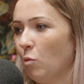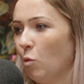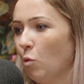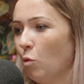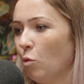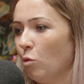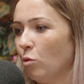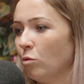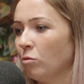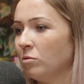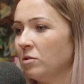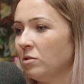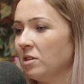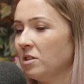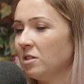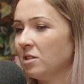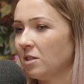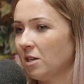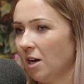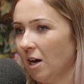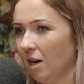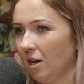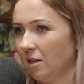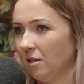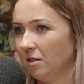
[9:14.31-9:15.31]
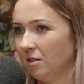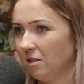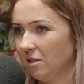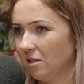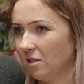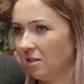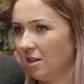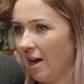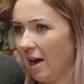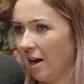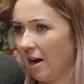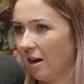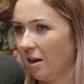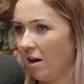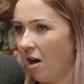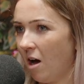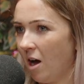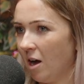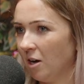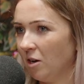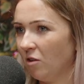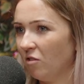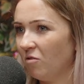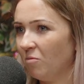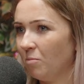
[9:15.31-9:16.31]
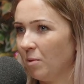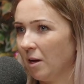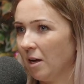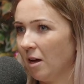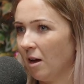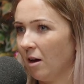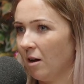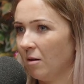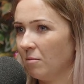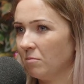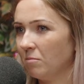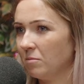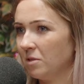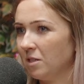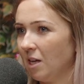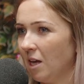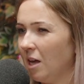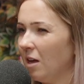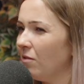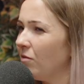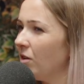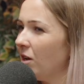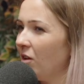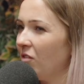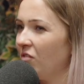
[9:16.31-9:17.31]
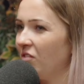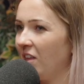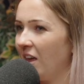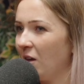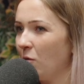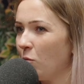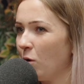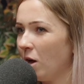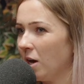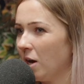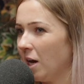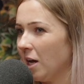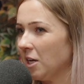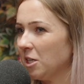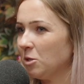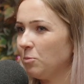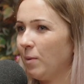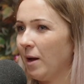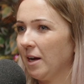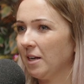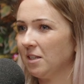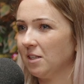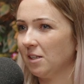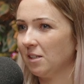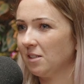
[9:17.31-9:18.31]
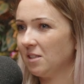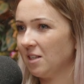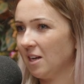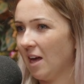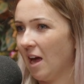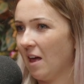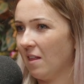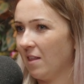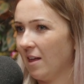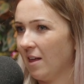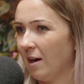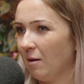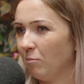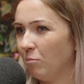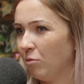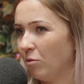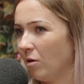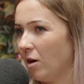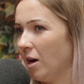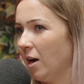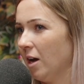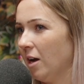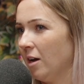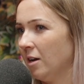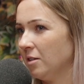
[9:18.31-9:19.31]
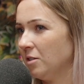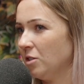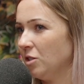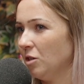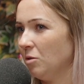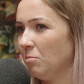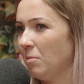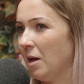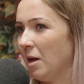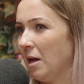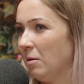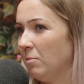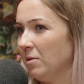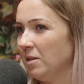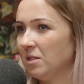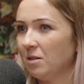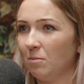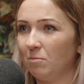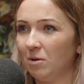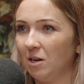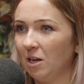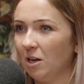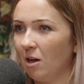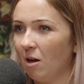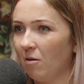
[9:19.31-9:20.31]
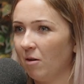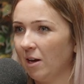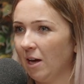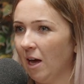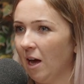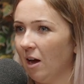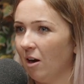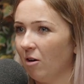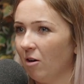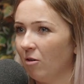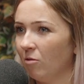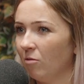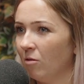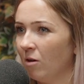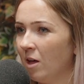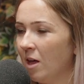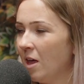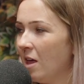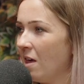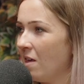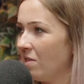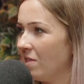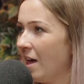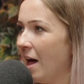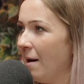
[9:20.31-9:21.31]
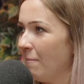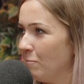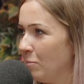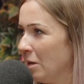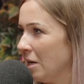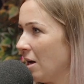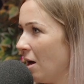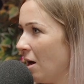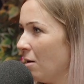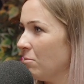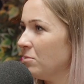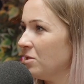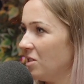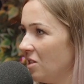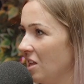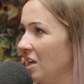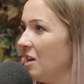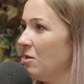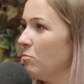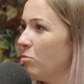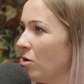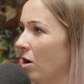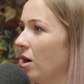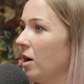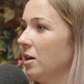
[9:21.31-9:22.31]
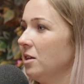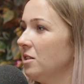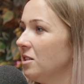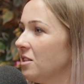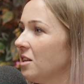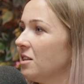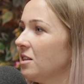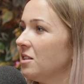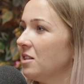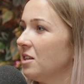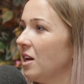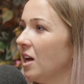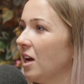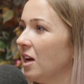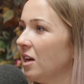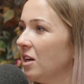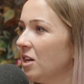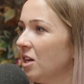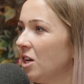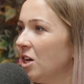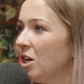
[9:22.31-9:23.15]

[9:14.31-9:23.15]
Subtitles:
or discussed, that kind of becomes, even if they weren't expecting to get that prior to maybe somebody going out, that becomes the price, doesn't it?